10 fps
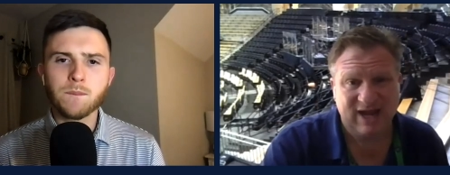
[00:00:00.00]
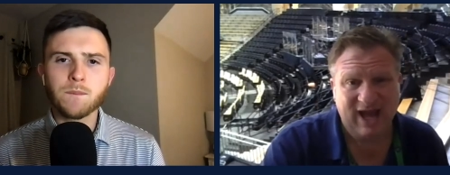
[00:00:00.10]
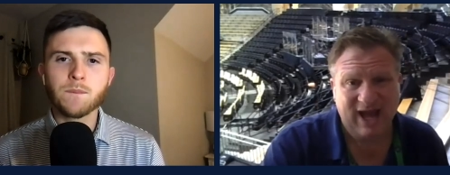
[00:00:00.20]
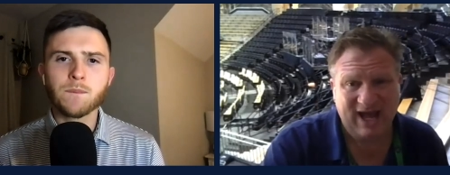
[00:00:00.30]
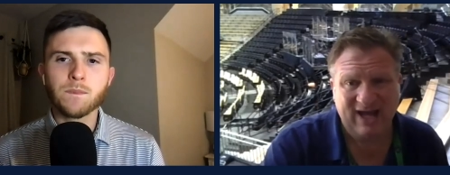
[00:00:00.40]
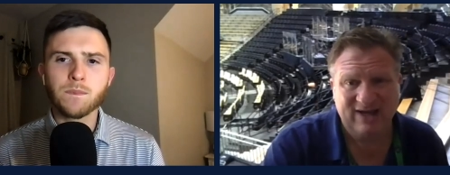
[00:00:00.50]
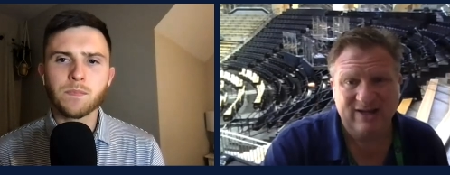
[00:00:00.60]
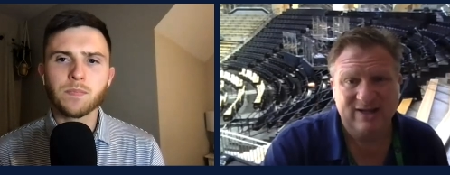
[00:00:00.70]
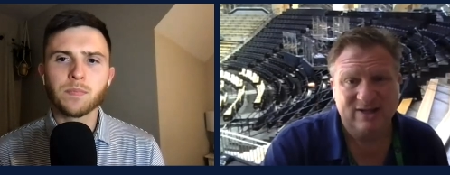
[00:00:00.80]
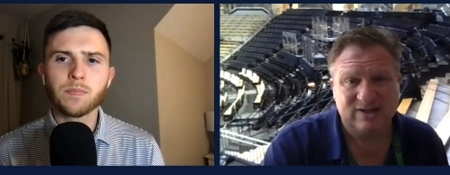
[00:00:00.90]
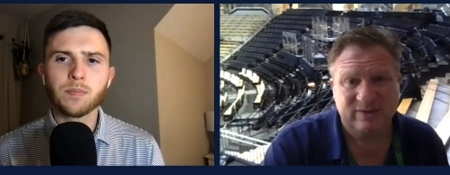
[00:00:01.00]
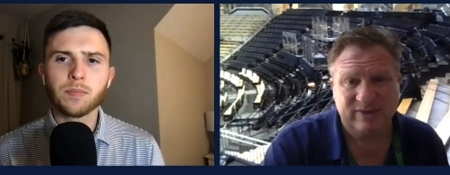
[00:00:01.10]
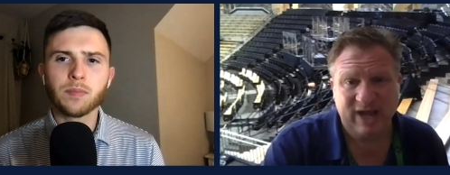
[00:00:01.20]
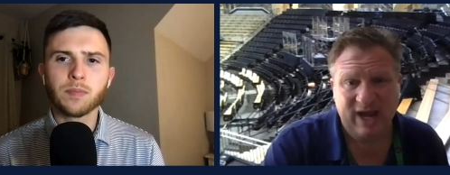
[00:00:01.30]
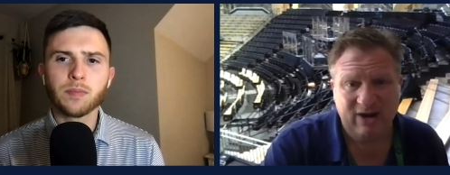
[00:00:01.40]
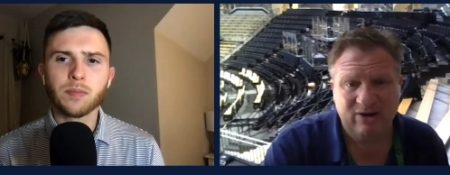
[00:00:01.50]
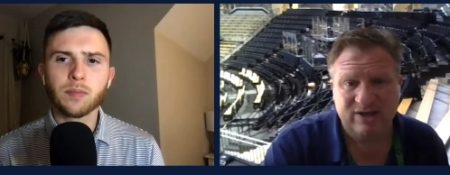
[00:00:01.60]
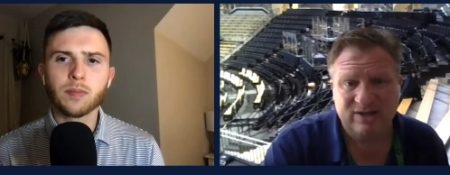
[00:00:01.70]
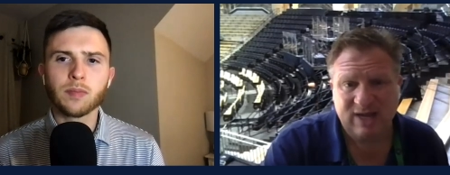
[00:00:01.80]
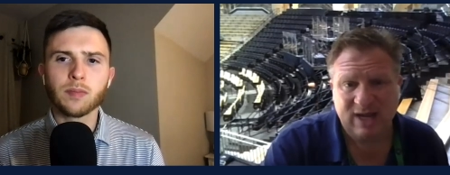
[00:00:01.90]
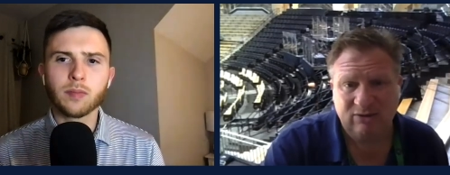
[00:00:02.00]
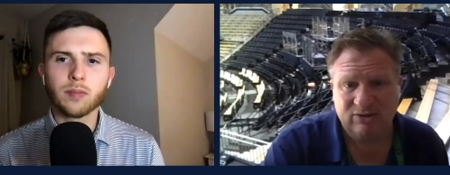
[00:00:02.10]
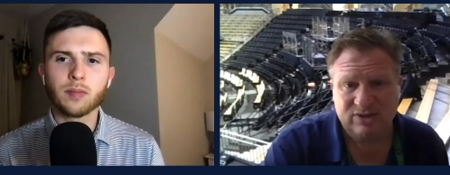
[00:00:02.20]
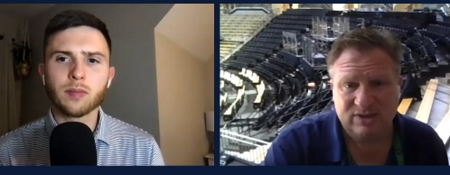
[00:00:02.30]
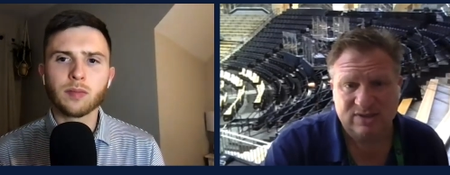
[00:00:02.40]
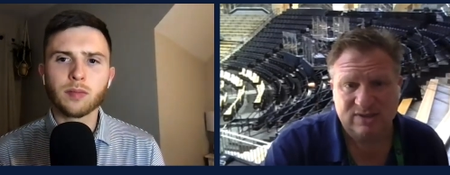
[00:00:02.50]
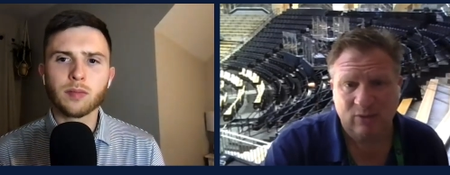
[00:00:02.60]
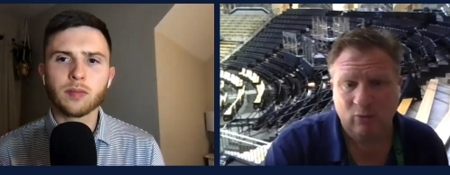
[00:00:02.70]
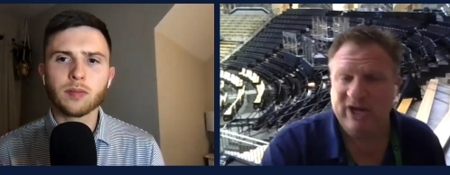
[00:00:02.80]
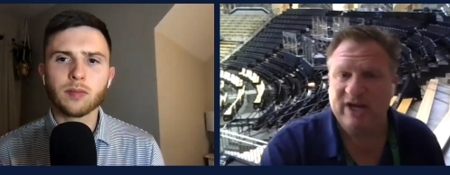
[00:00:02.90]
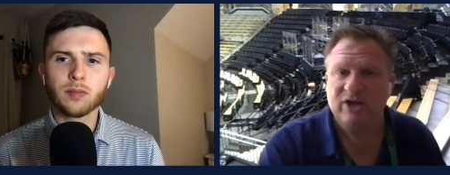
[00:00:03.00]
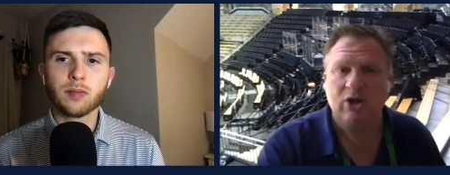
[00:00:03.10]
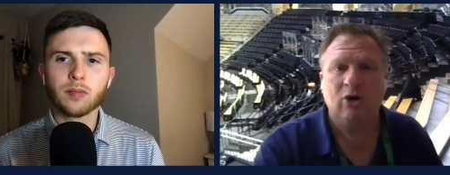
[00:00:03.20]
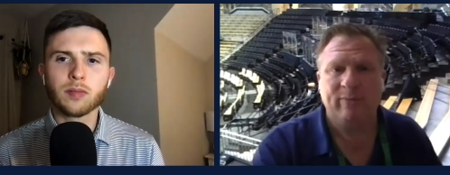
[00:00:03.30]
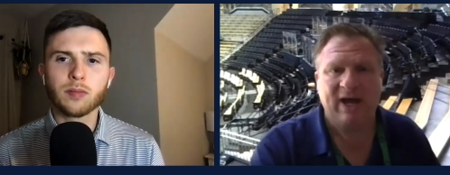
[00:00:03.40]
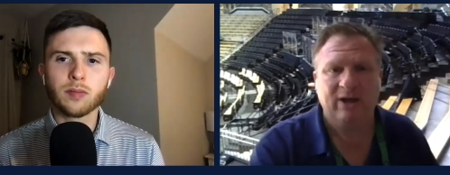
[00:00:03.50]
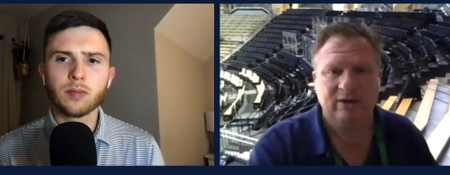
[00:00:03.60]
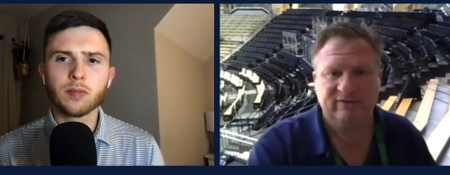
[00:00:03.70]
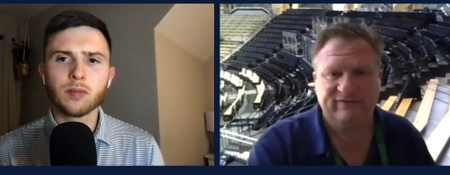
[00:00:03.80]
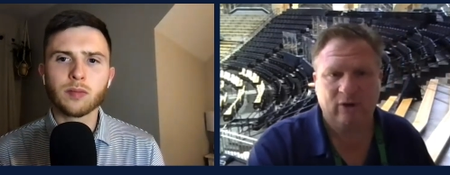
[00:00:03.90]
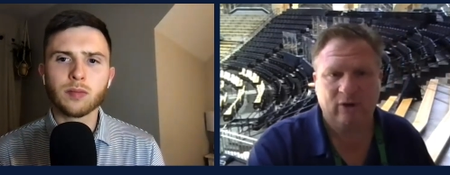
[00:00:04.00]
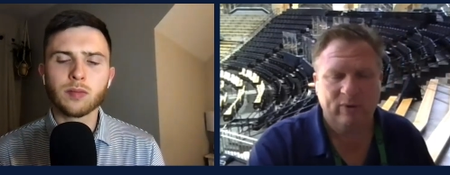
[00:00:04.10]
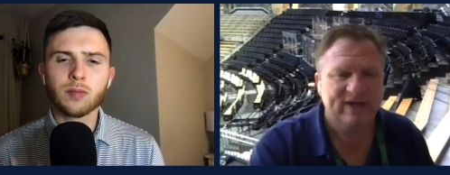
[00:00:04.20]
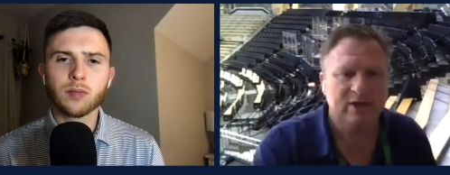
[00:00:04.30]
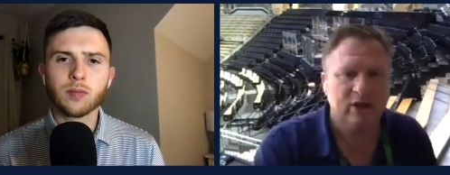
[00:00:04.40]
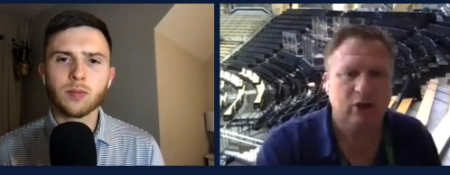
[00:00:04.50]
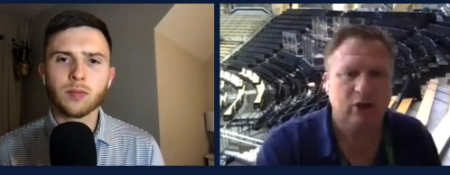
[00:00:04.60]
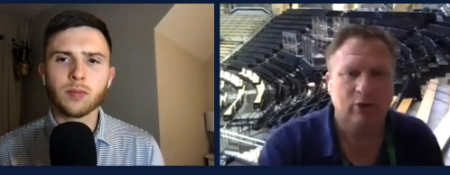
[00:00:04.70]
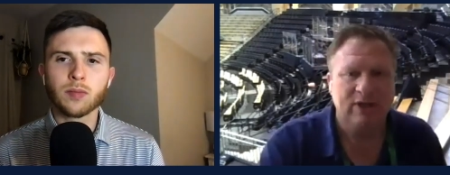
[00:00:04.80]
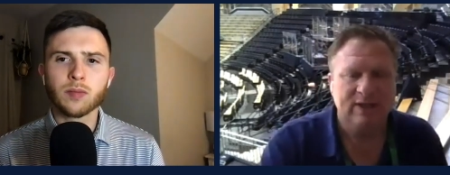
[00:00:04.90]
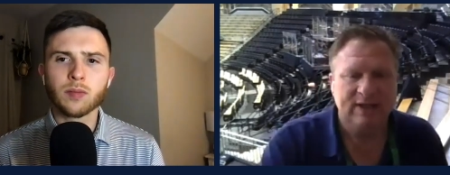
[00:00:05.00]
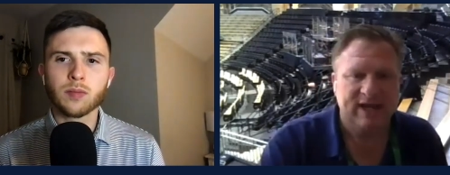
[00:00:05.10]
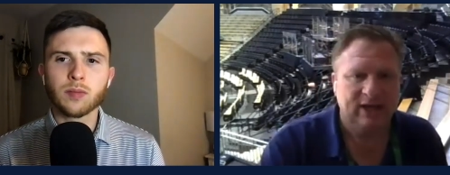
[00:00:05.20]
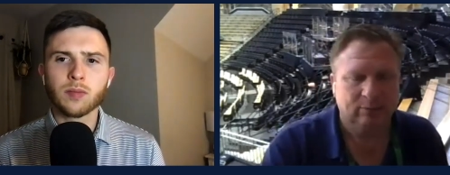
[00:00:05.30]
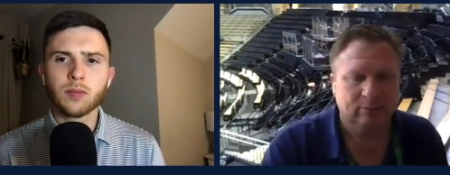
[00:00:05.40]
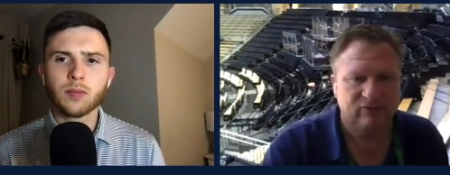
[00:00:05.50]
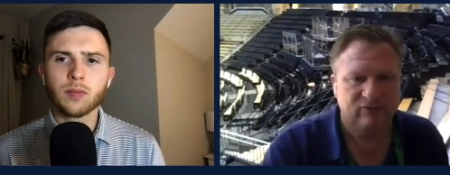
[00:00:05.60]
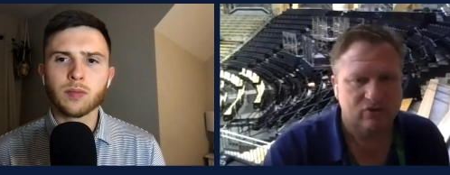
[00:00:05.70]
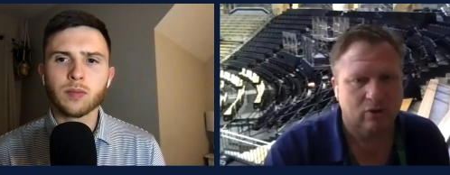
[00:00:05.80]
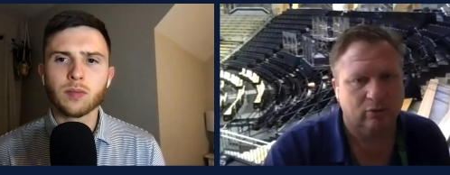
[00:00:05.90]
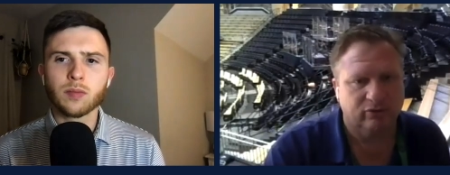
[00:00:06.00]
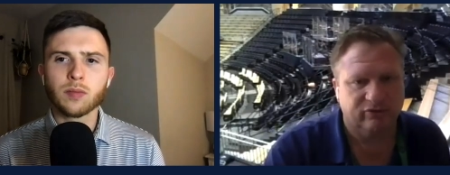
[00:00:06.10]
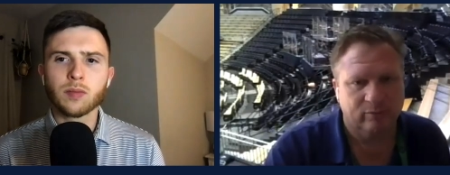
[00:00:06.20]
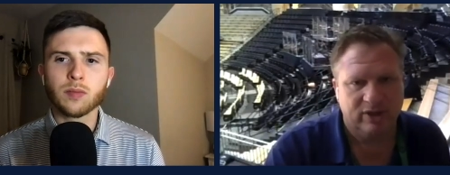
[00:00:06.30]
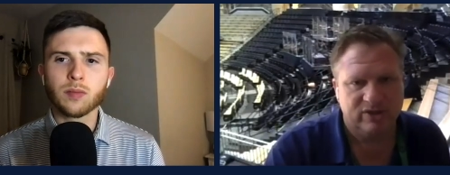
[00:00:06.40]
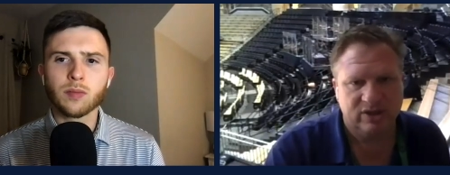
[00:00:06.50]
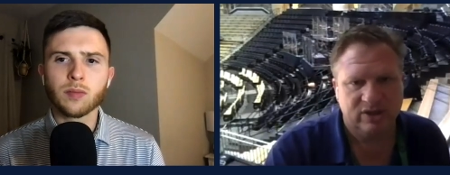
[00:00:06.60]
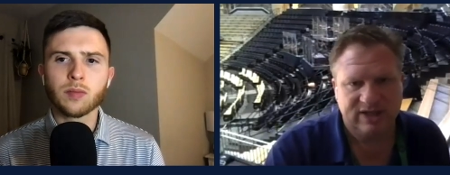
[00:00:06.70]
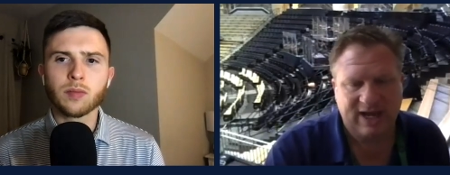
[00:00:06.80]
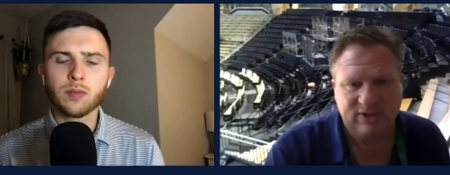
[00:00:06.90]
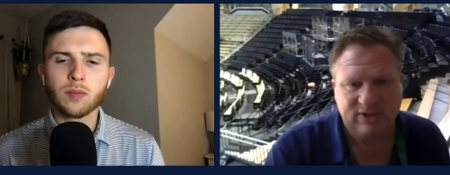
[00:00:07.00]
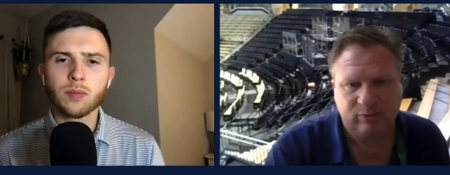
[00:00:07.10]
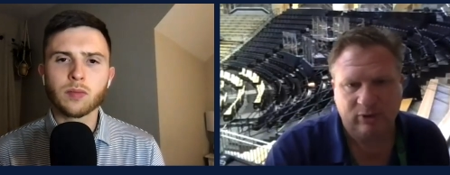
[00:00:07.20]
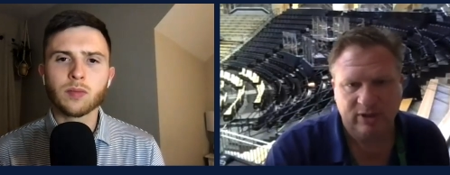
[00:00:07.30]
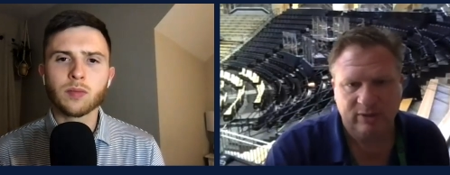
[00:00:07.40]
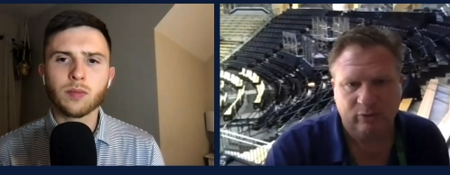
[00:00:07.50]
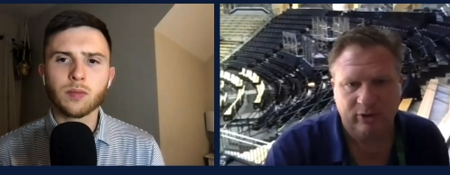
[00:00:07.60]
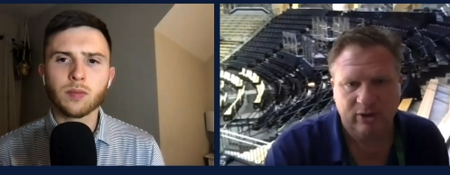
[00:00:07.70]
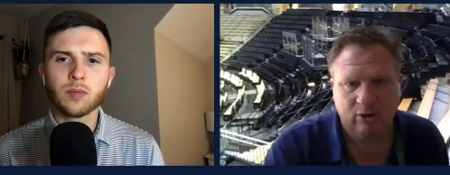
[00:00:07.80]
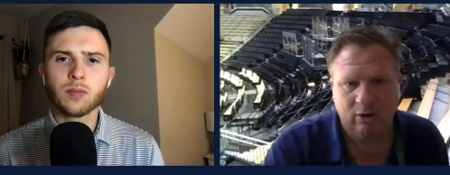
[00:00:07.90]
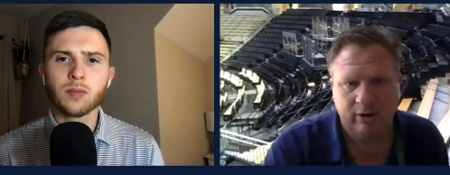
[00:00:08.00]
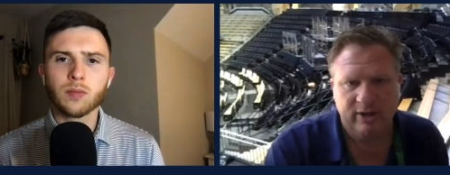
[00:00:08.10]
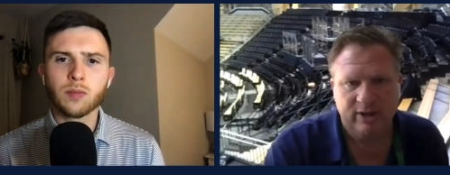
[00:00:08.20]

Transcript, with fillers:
Speaker 1: they had some inherent challenges that we didn't know about in the fall. We didn't know Caleb would struggle as much adapting to playing the point guard.